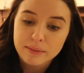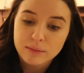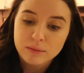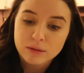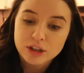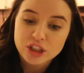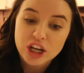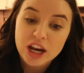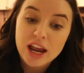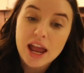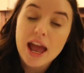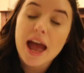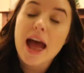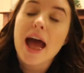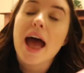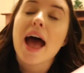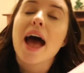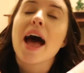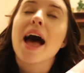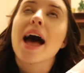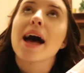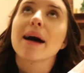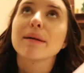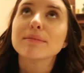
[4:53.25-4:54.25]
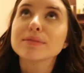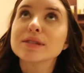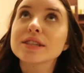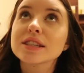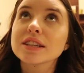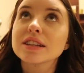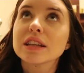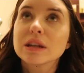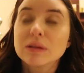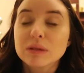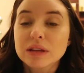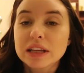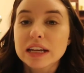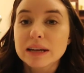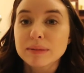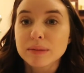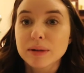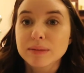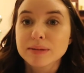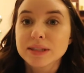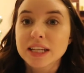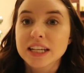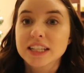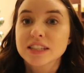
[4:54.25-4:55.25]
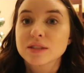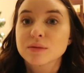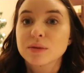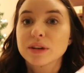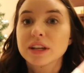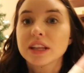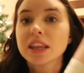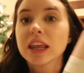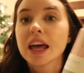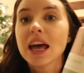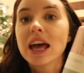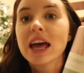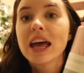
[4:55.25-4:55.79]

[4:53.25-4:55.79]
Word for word: which I absolutely am obsessed with.